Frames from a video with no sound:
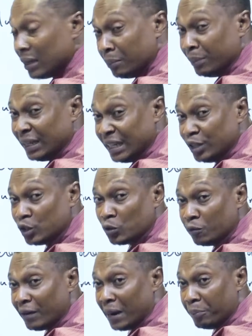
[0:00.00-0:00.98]
begins to
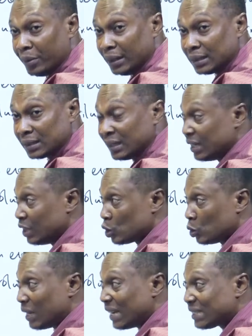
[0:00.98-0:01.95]
vibrate. So
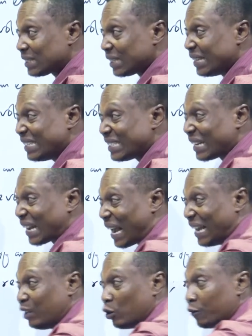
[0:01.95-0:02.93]
that is a
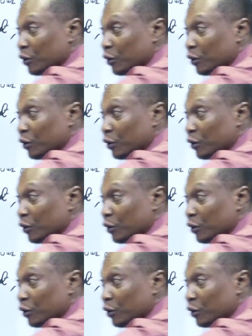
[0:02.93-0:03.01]
kind of